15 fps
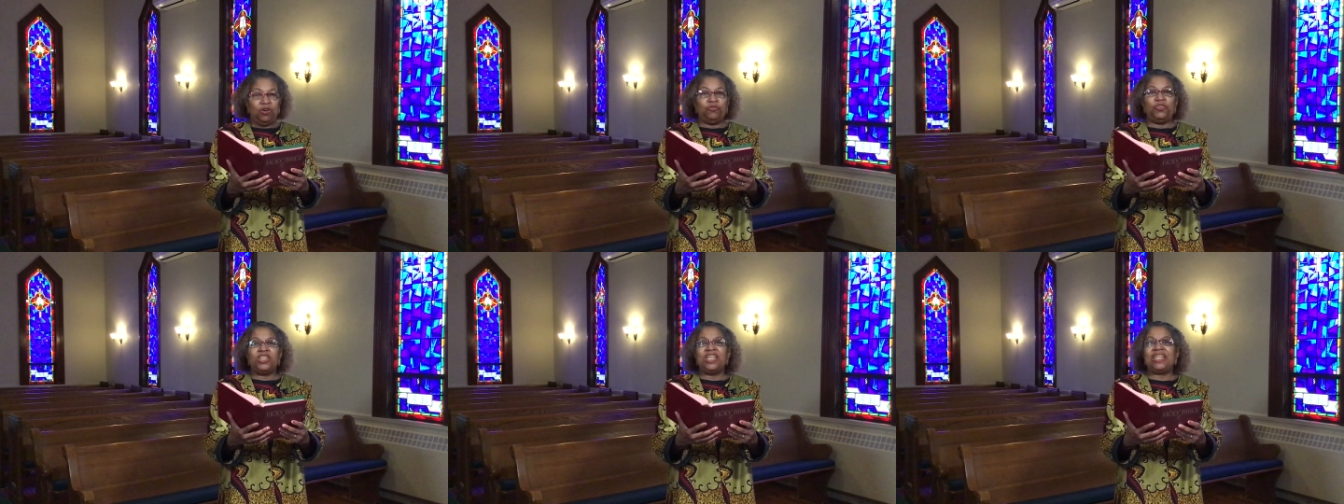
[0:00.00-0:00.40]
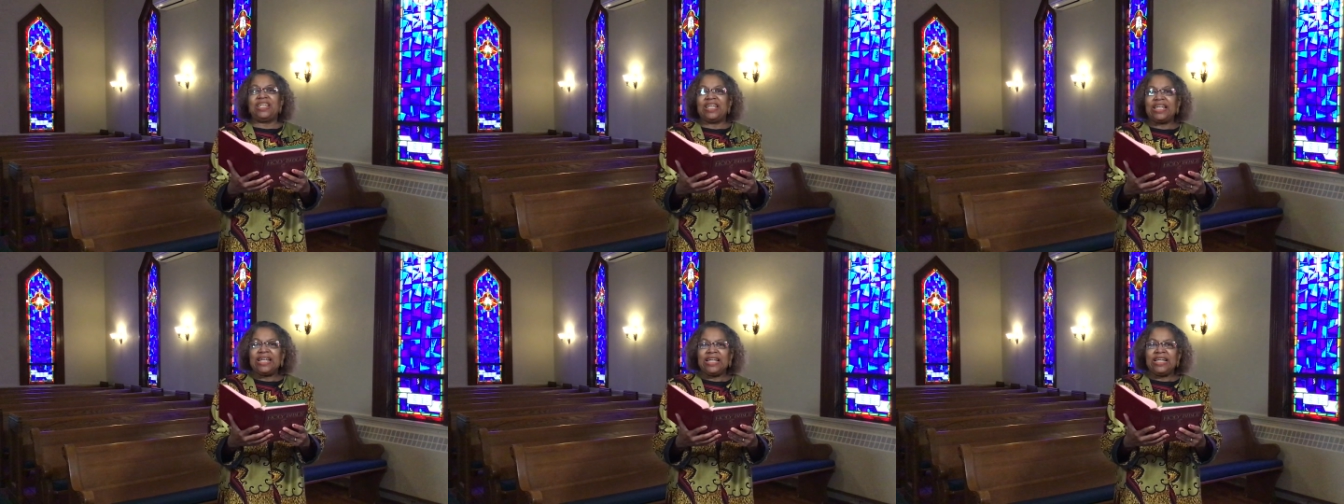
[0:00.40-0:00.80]
for the
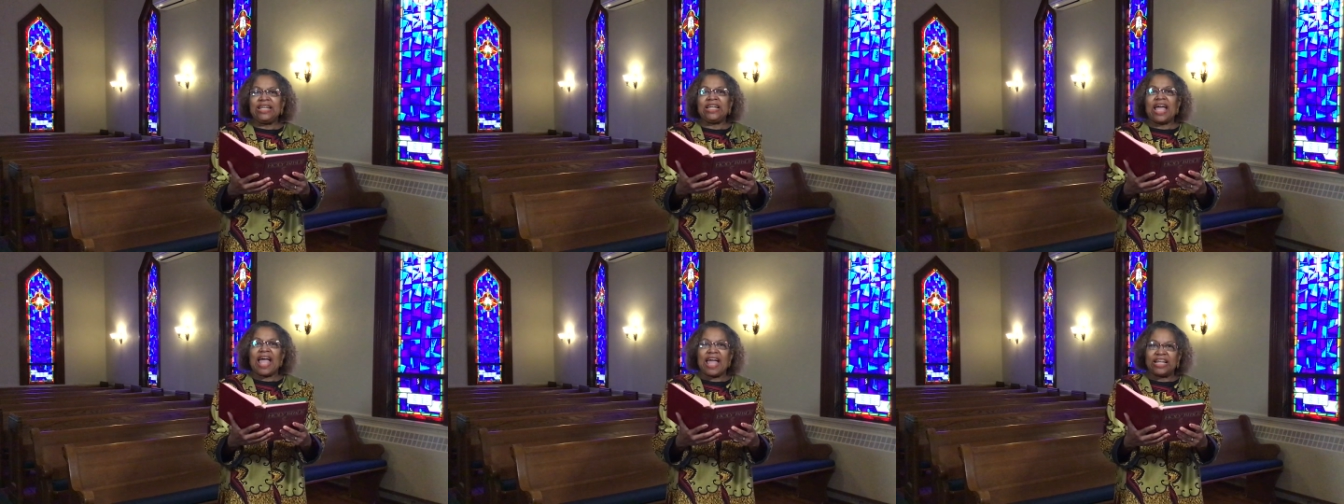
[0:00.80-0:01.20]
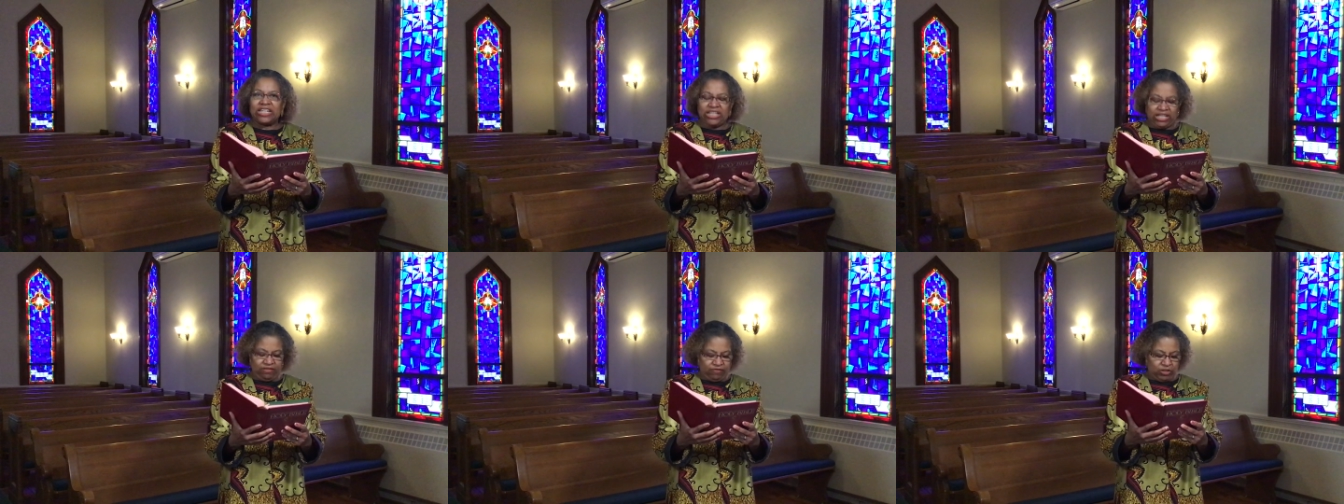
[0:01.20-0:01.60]
king
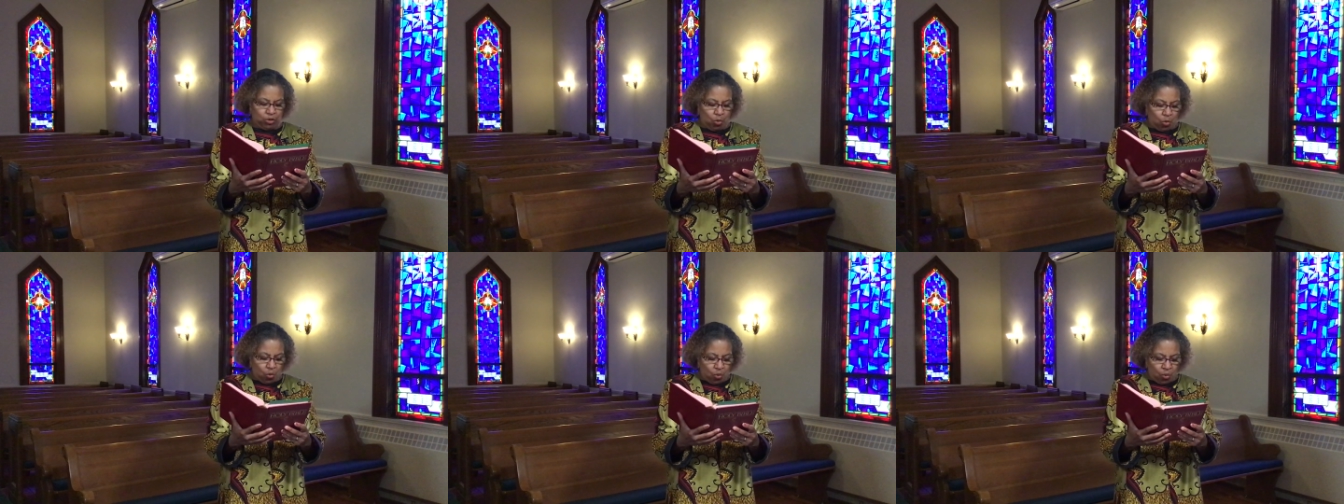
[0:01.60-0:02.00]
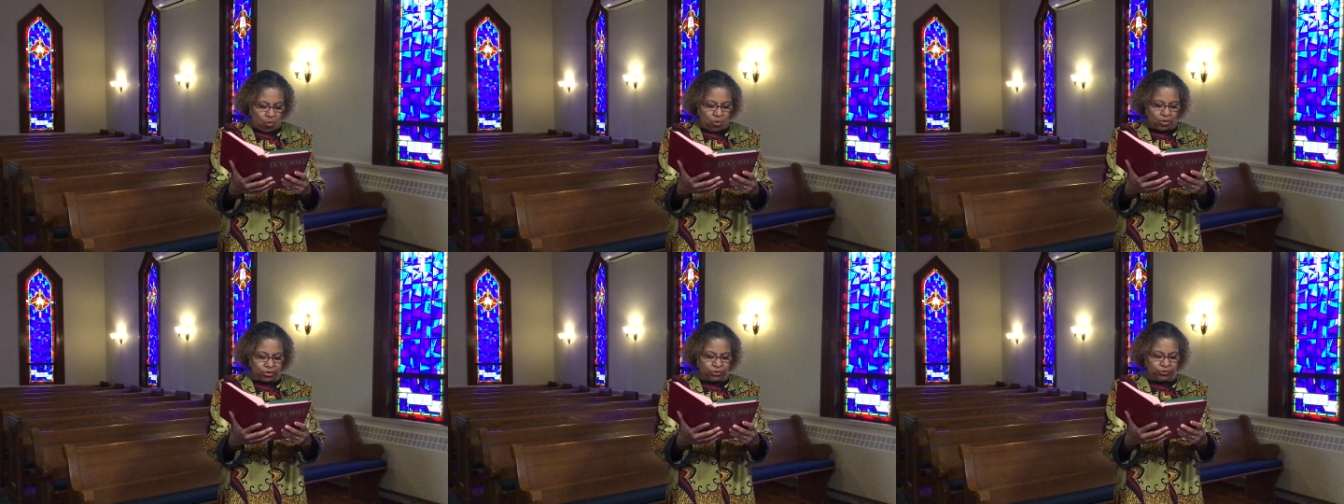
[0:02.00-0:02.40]
had given
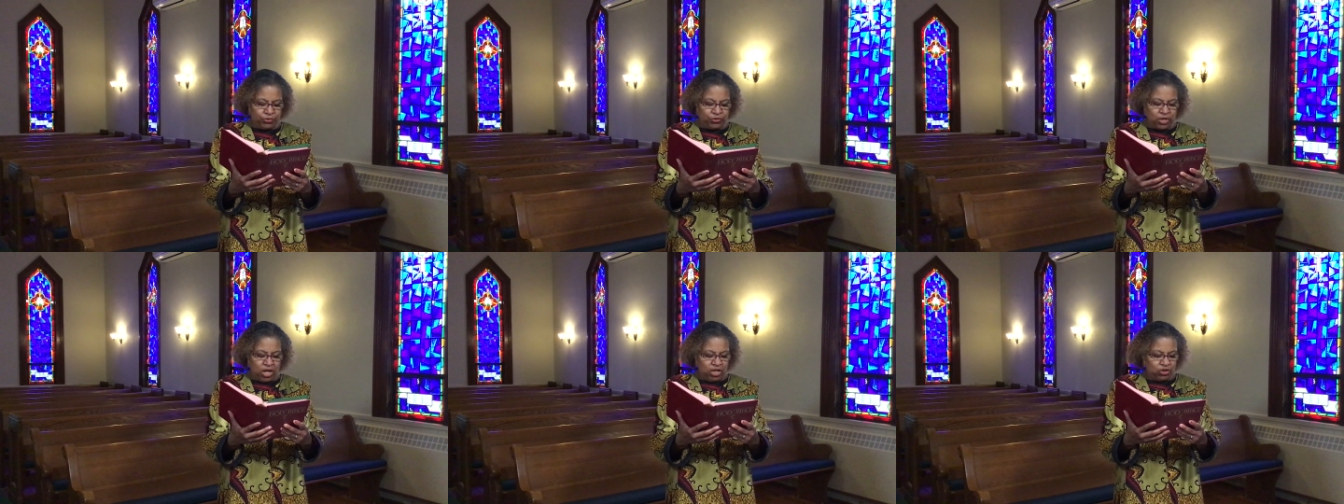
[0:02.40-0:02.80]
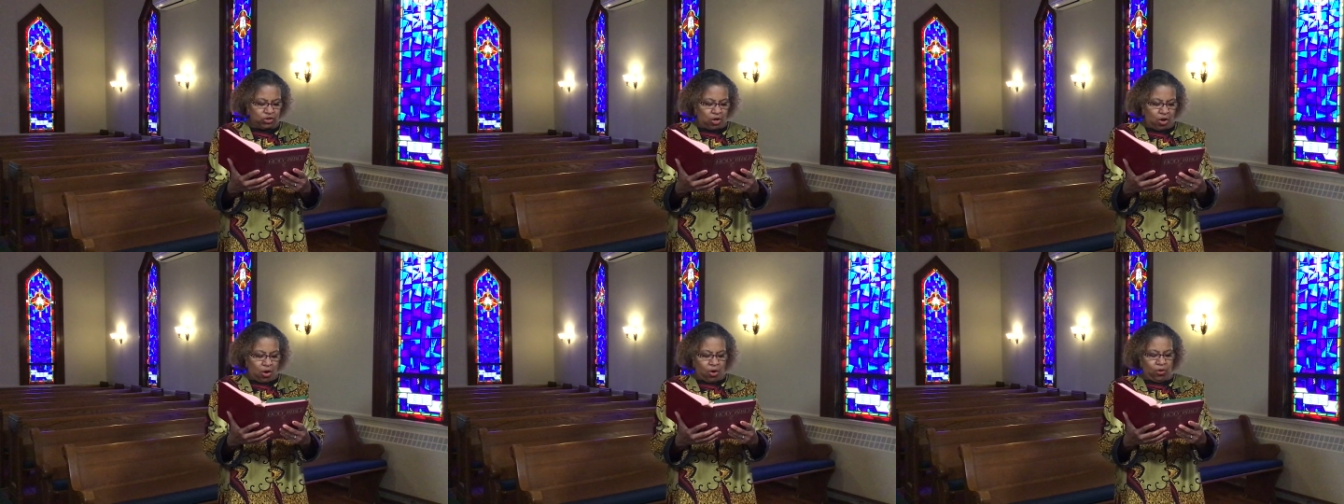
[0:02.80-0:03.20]
orders
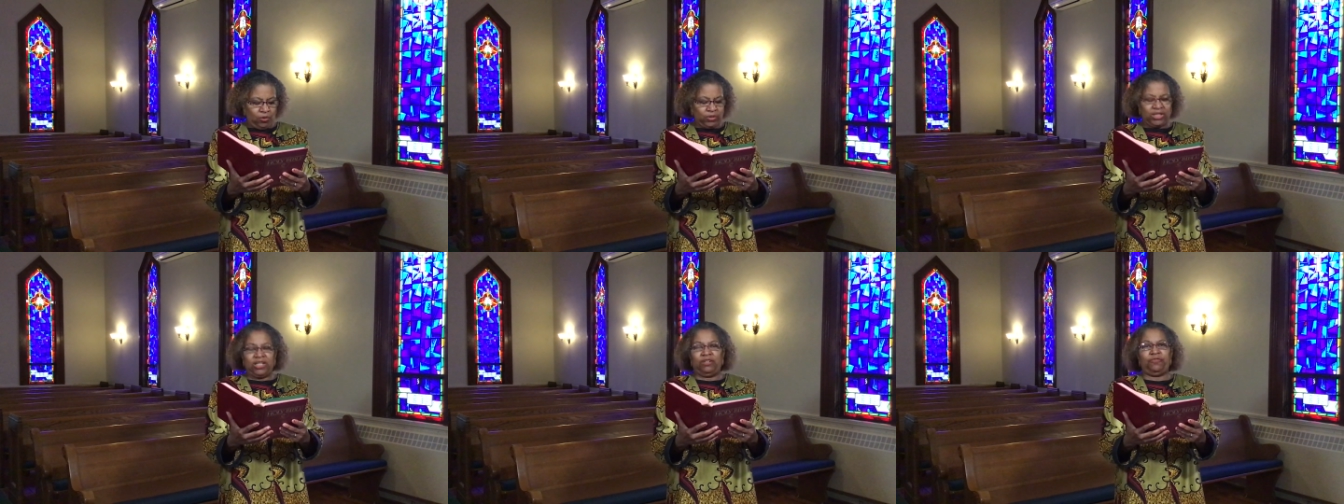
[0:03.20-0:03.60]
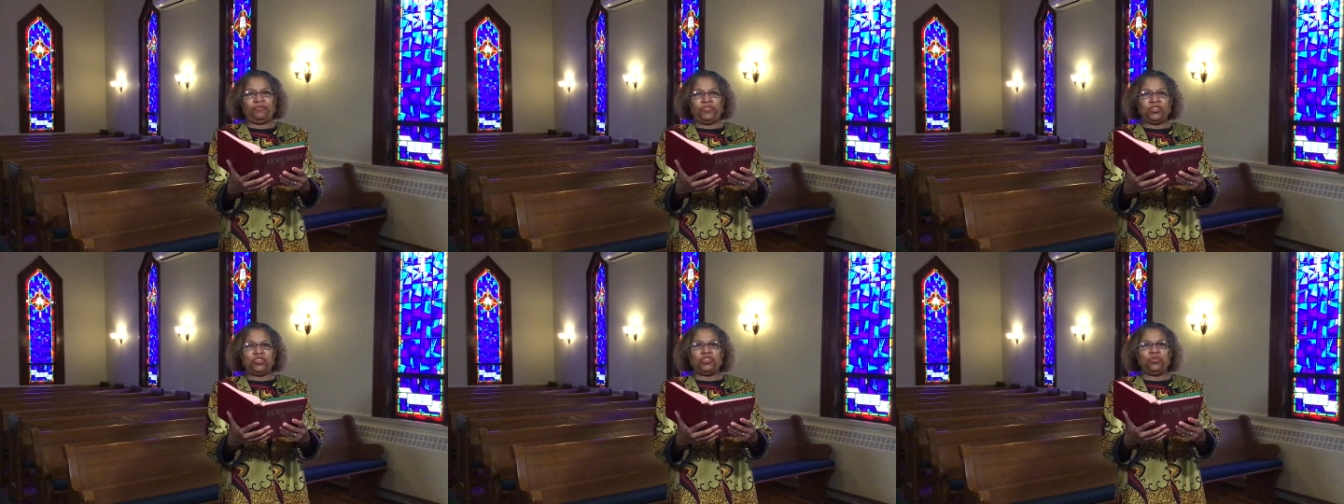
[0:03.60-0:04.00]
to all the
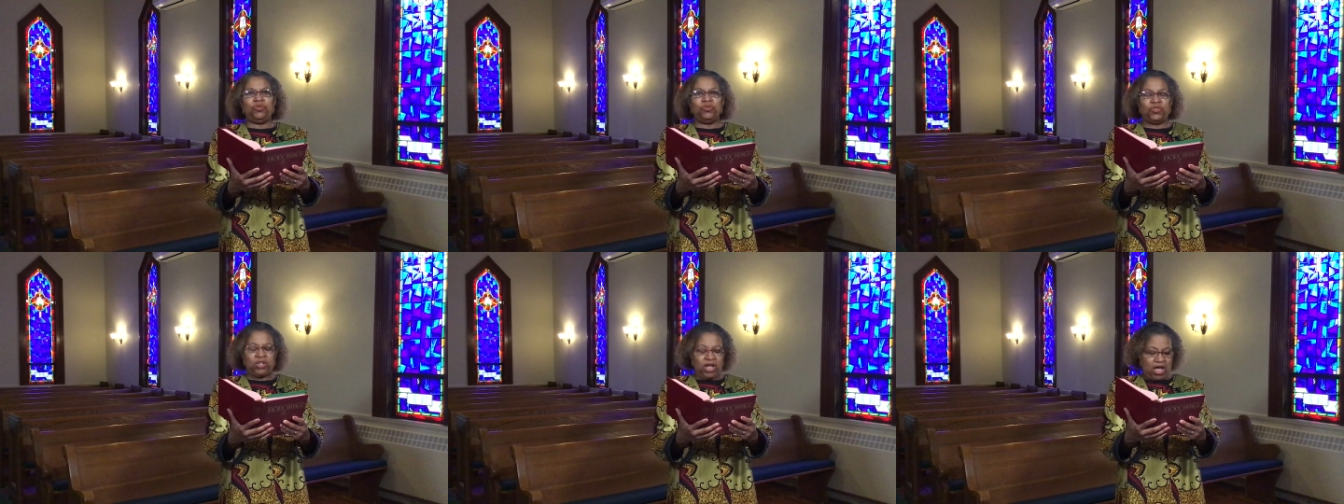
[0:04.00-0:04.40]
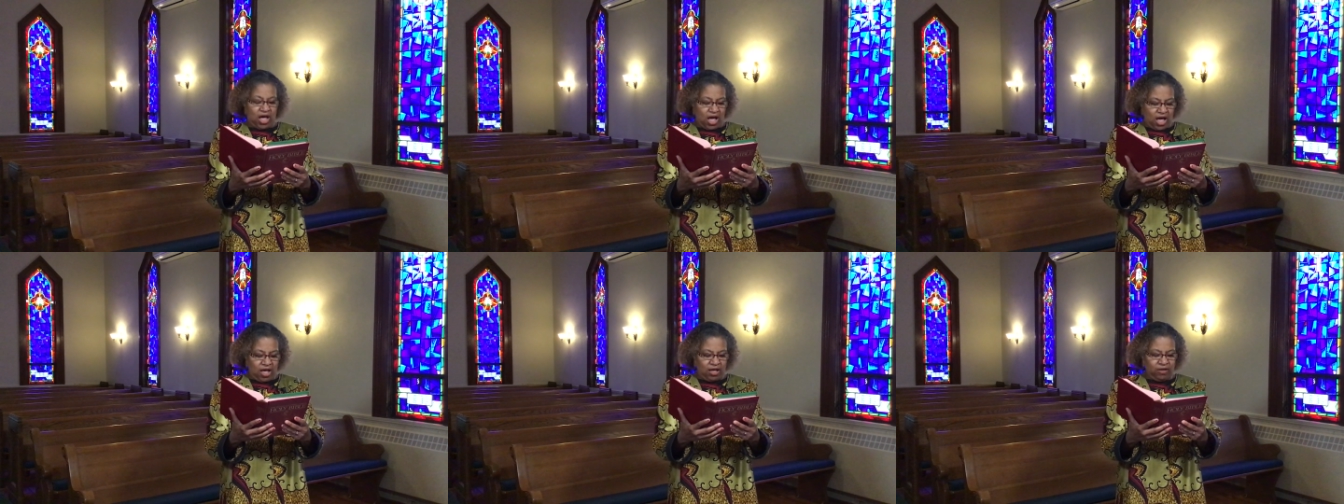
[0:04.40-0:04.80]
officials
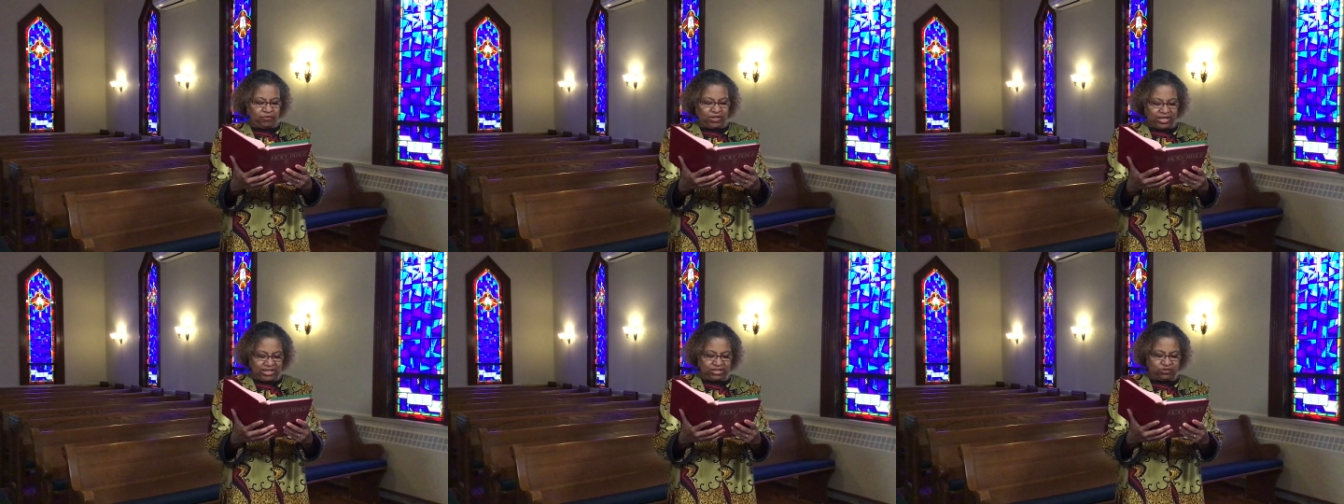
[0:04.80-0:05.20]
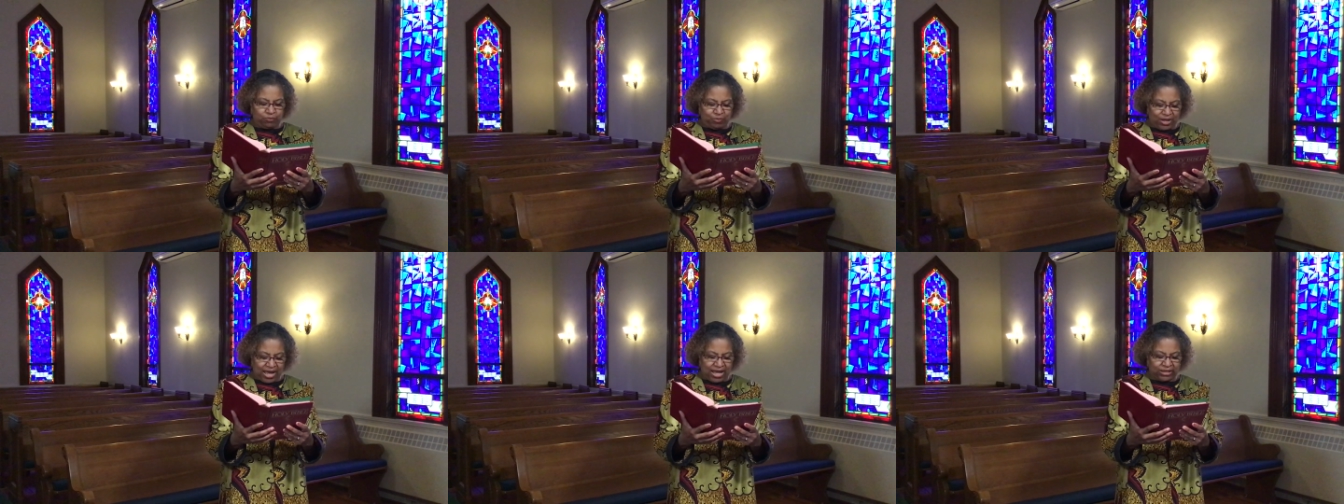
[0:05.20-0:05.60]
of his
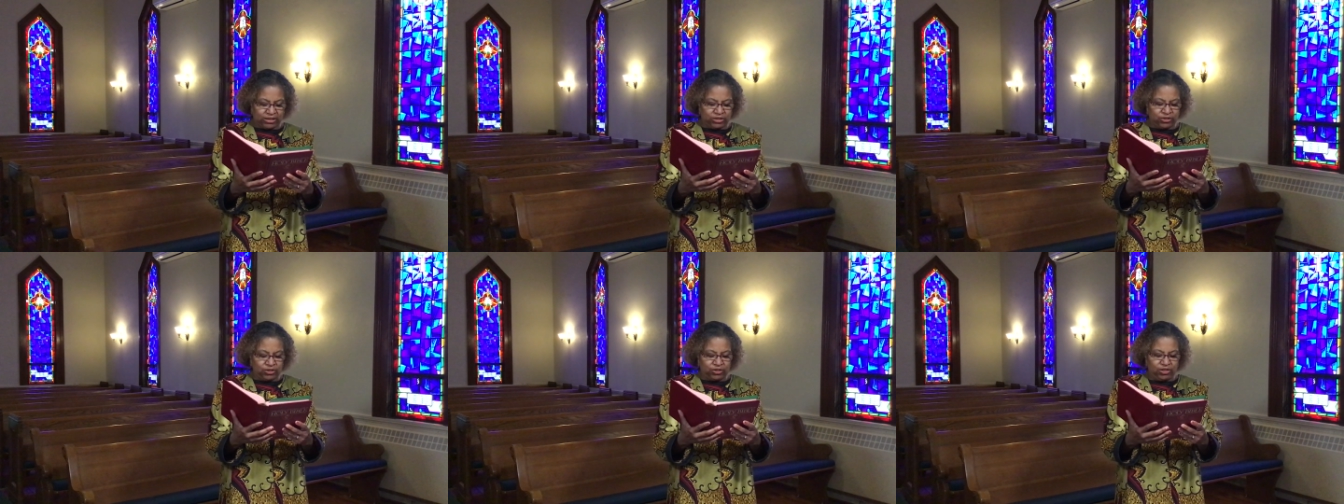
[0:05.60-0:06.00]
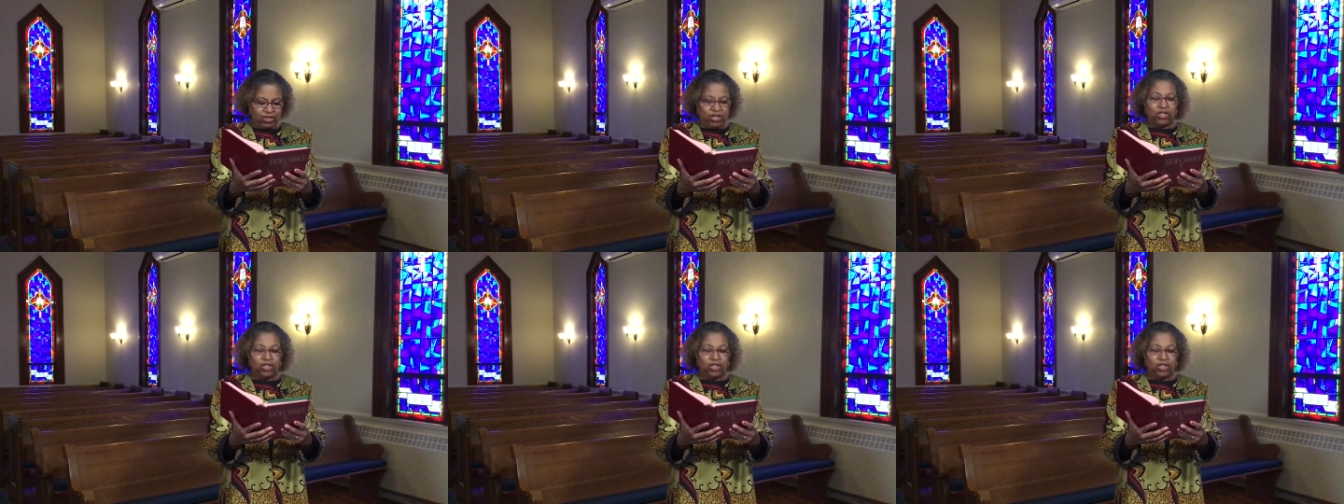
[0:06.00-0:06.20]
palace